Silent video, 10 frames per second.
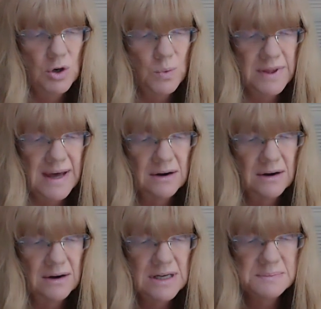
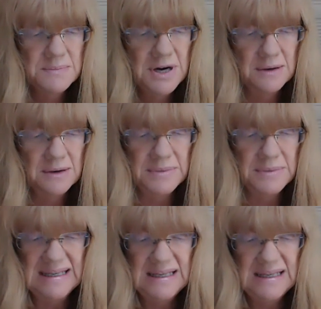without his mum
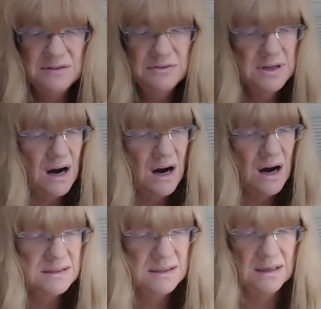even
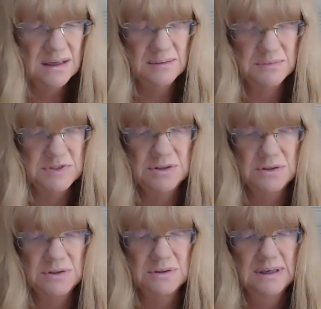asking him to,
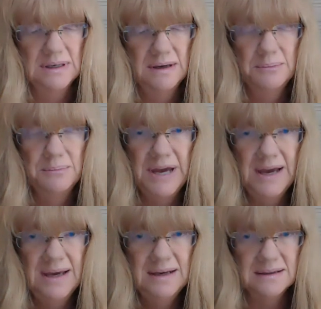
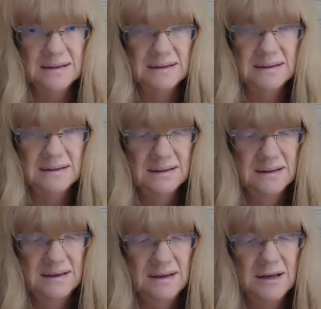Pana
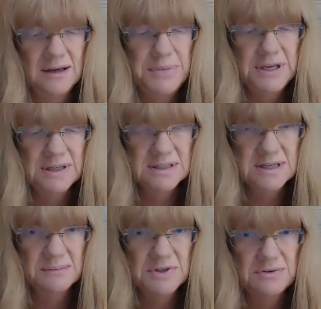picked
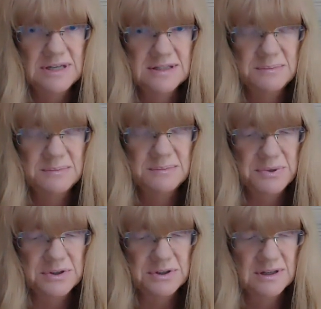up the recipe
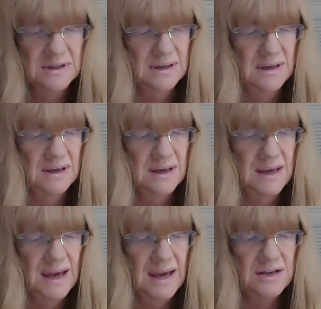book
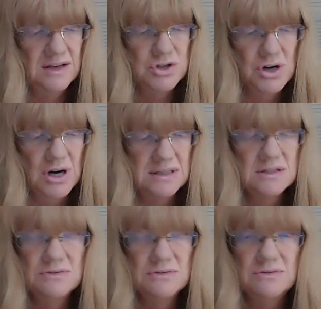and tried
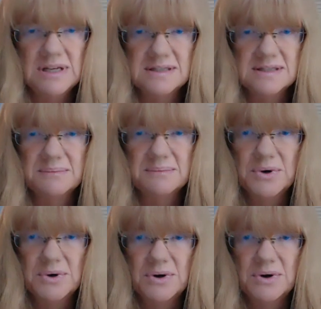to read some
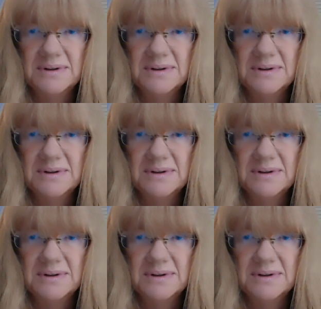more.